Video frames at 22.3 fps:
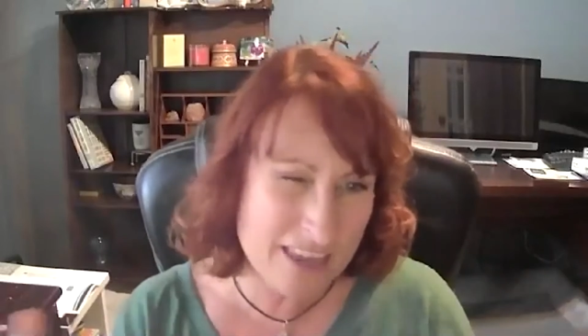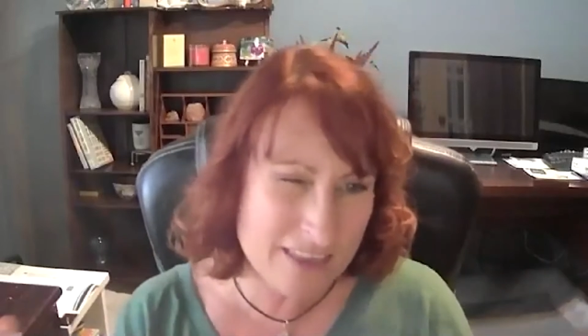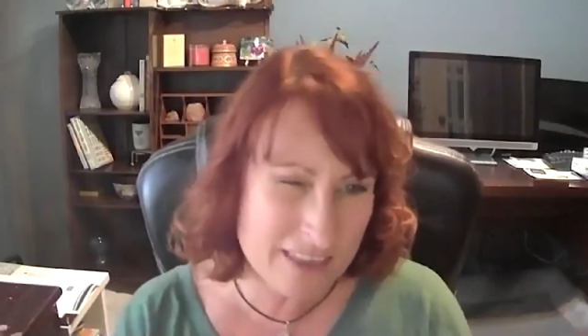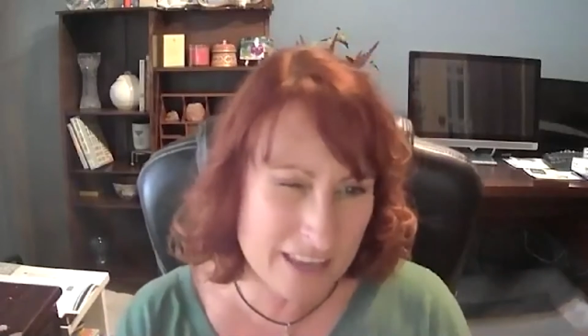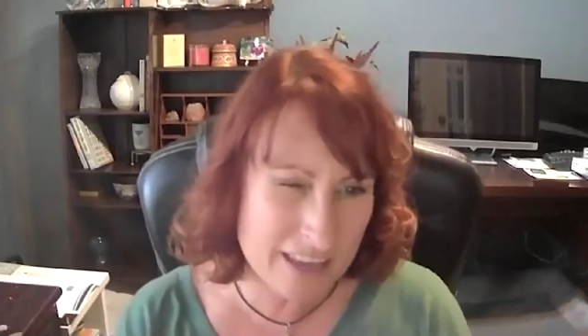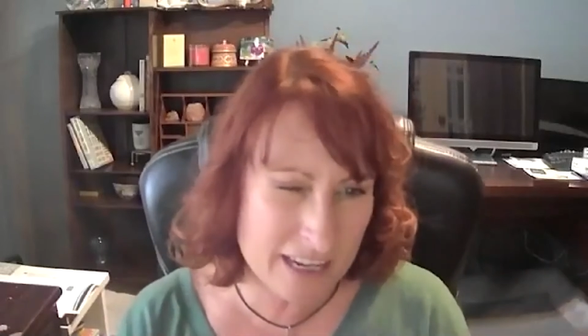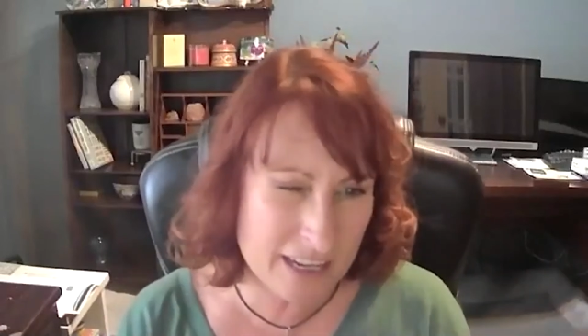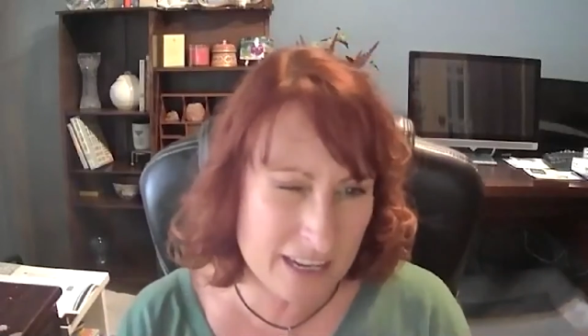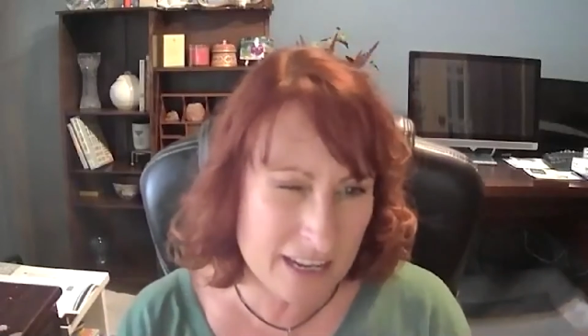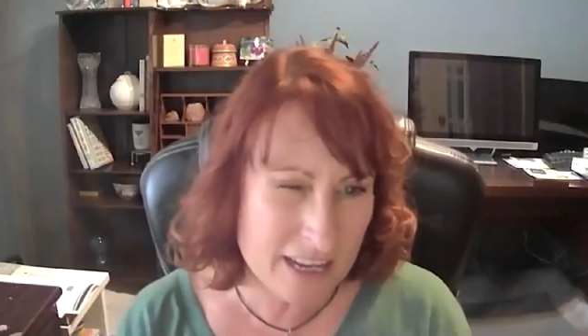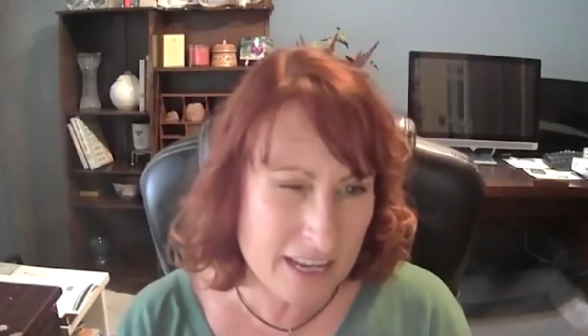
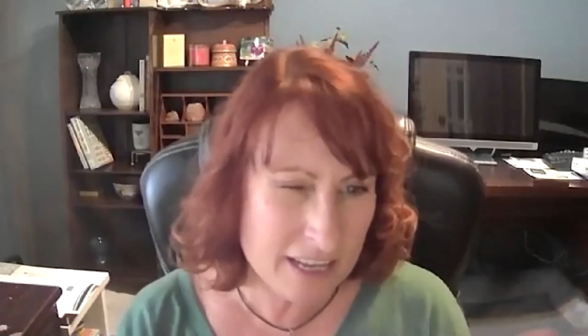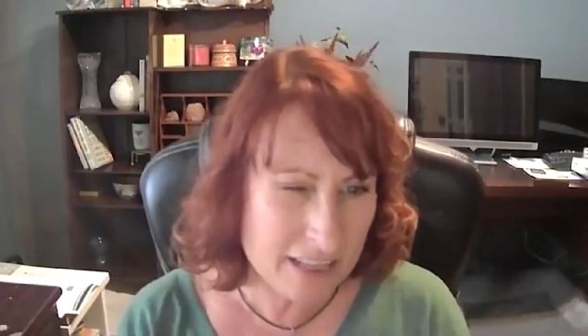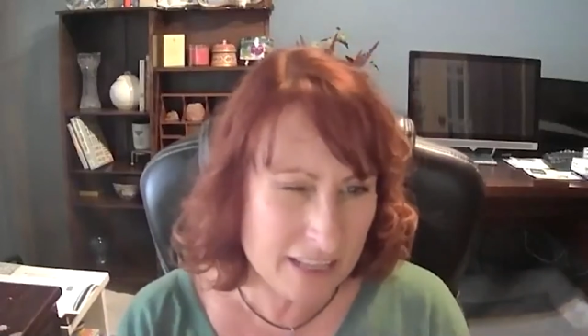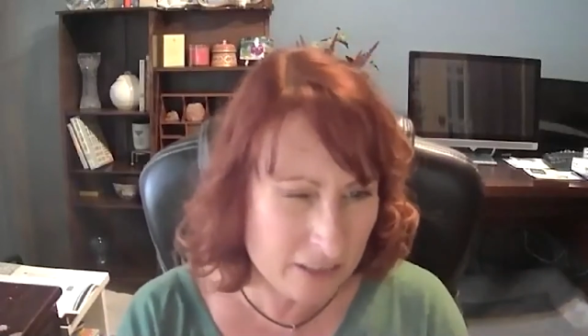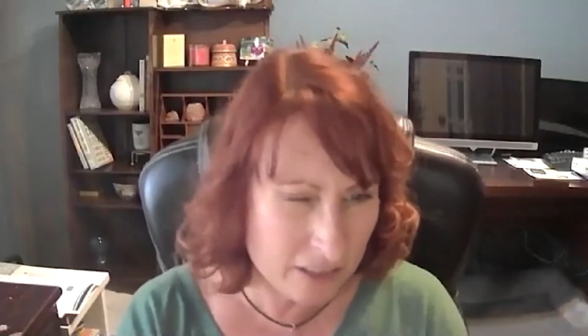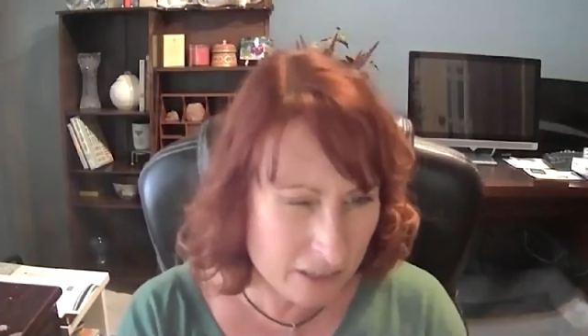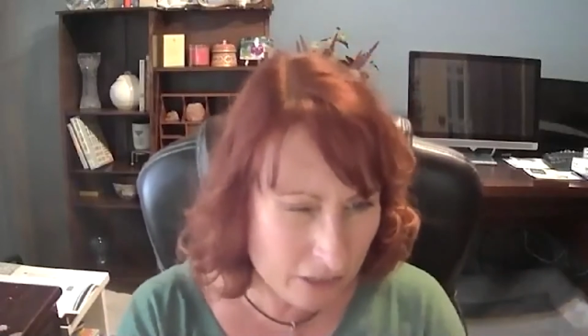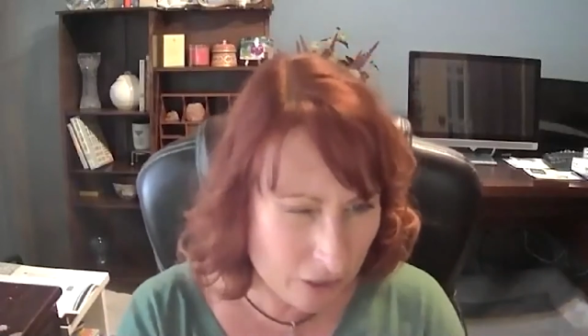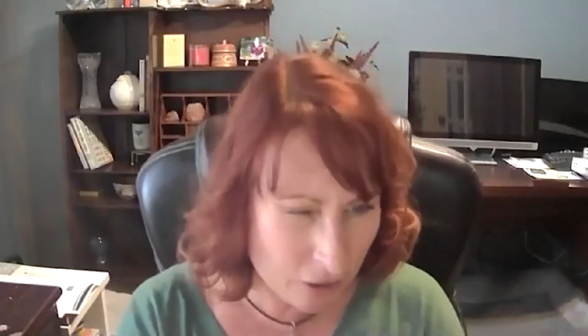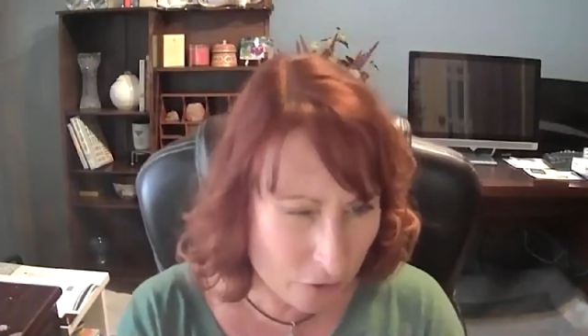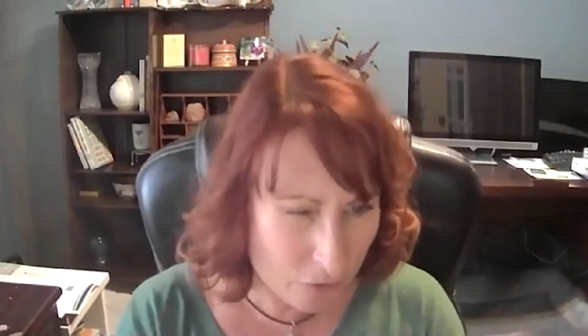that
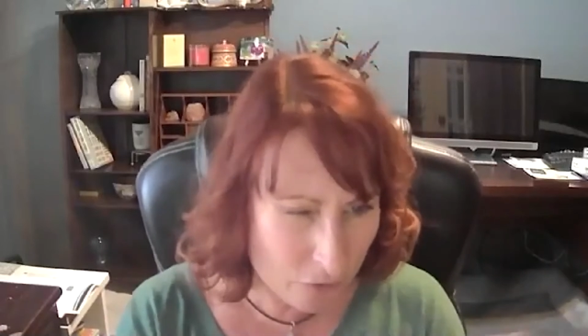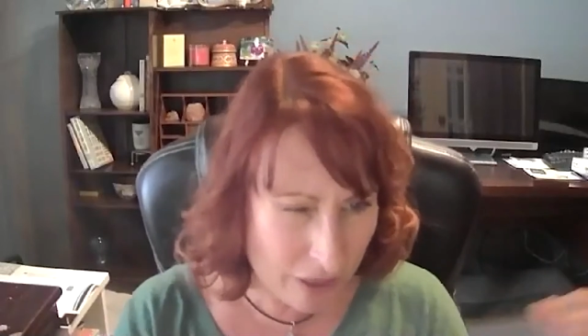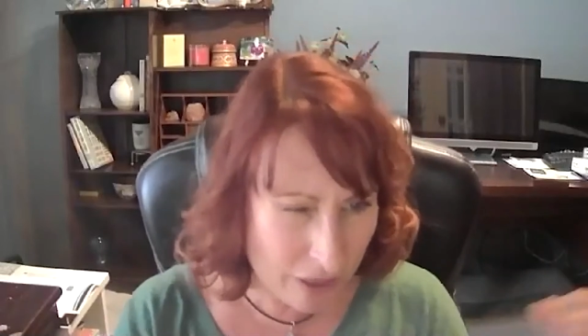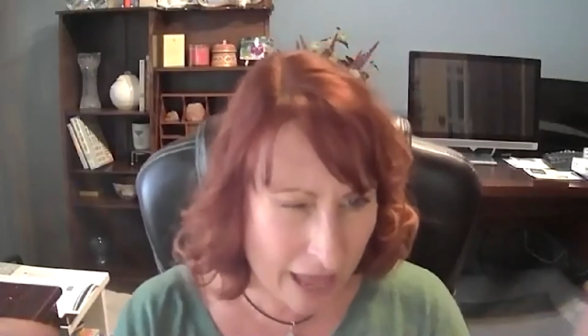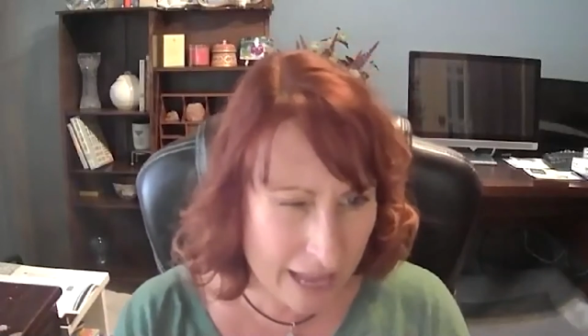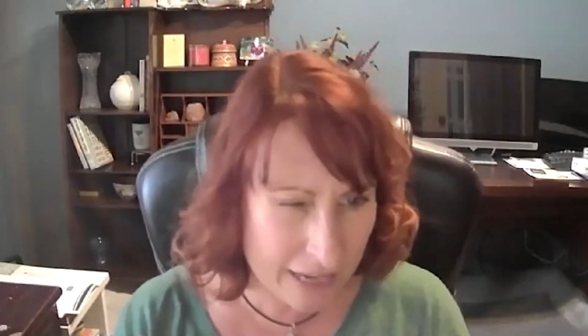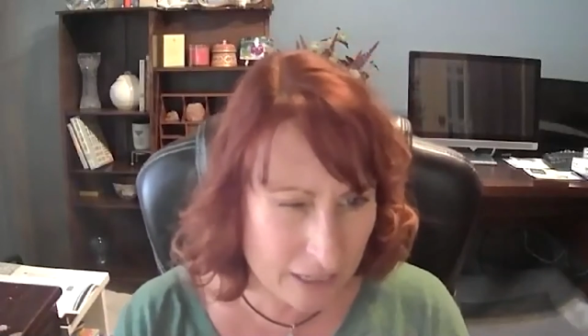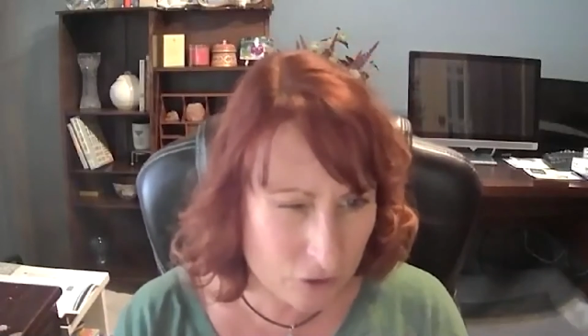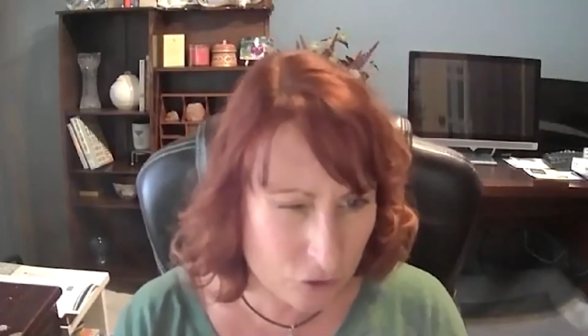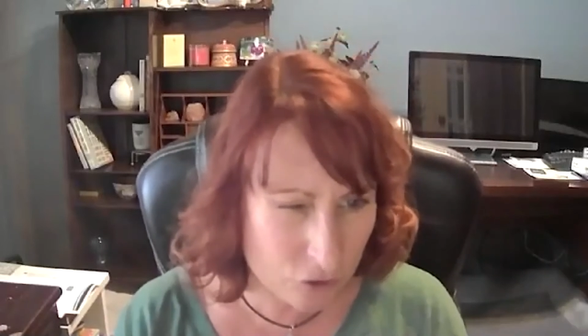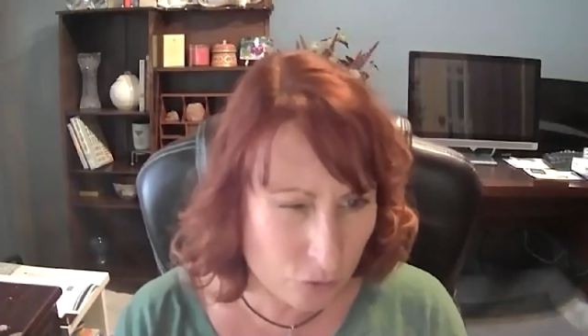
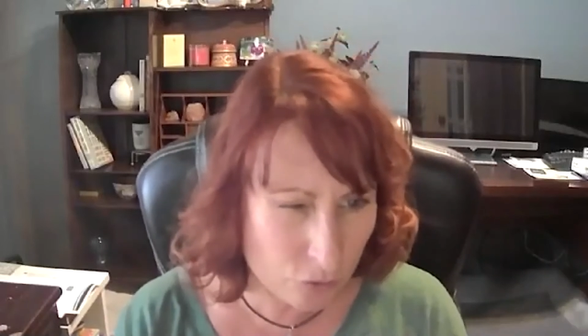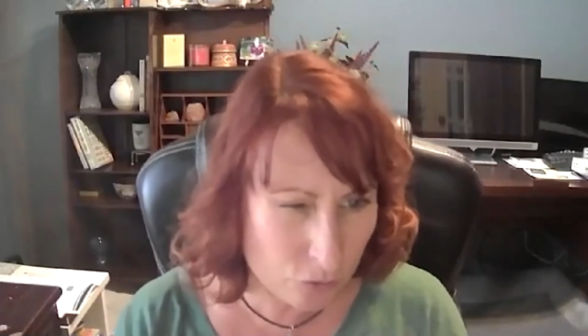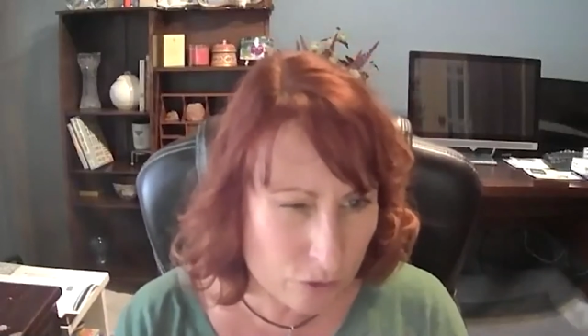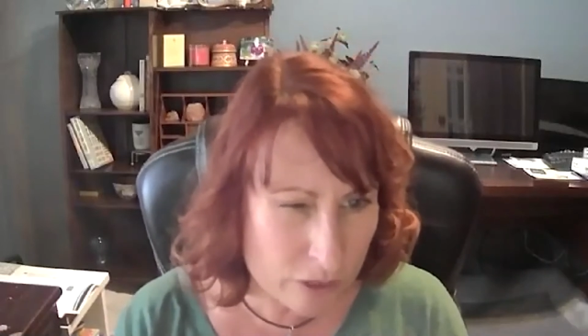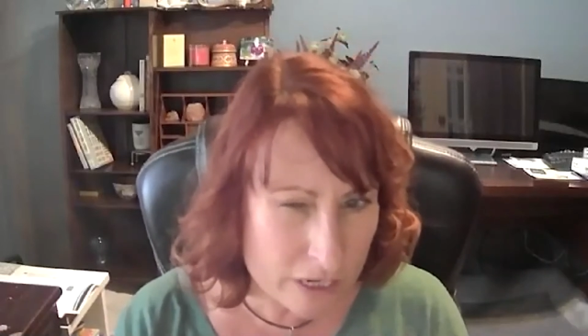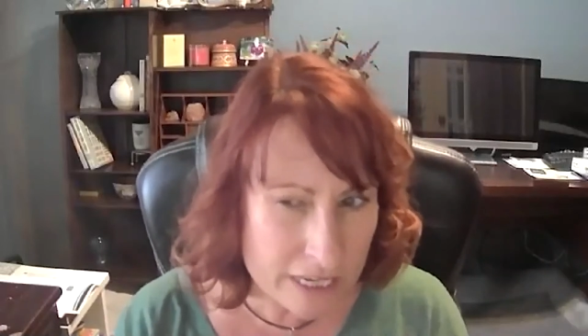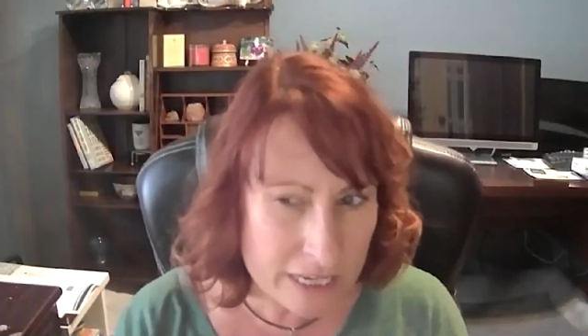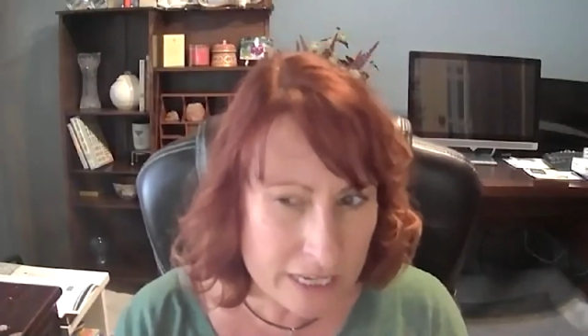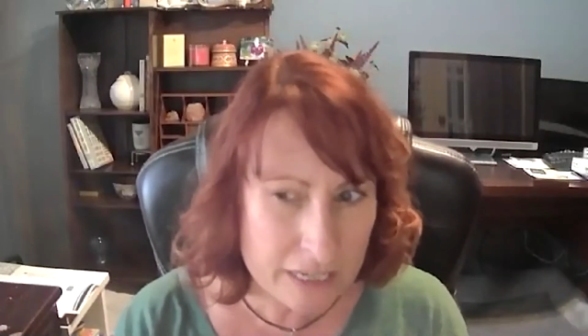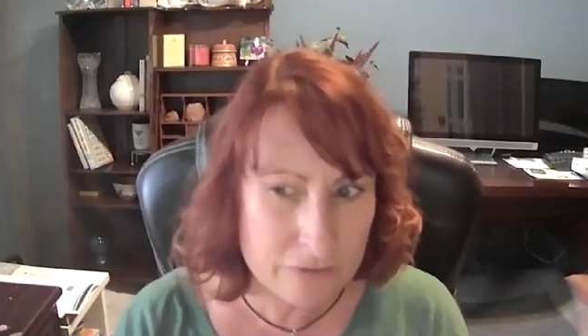that tree